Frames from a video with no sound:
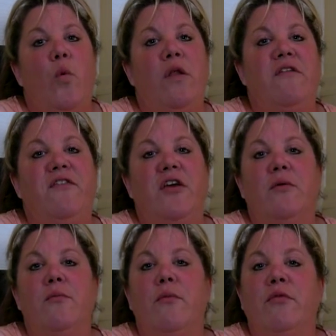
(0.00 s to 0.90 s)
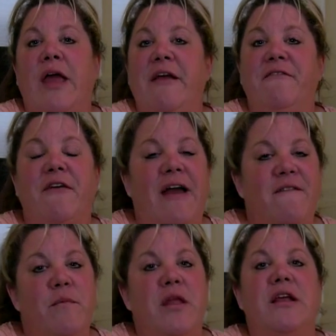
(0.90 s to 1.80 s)
would feel like
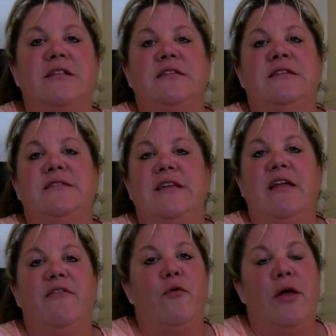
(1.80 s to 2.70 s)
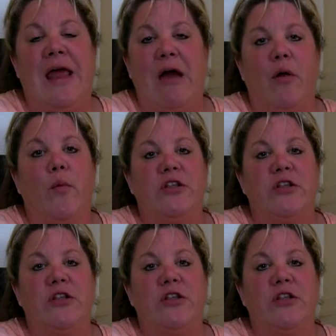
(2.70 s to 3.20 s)
5 minutes instead of 1 hour,